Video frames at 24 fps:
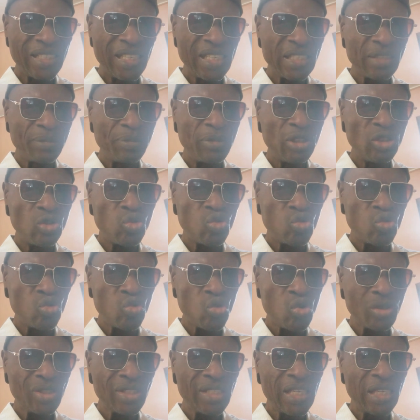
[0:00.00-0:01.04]
has been
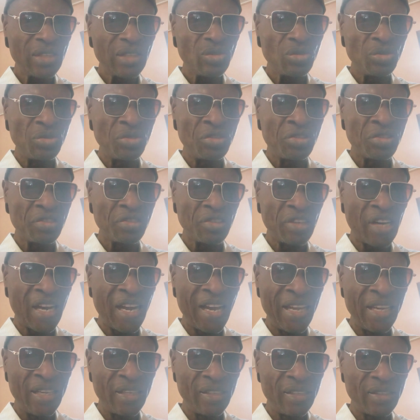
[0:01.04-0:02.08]
roasted to
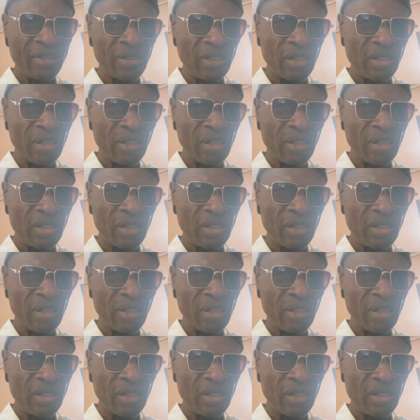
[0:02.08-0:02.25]
dry.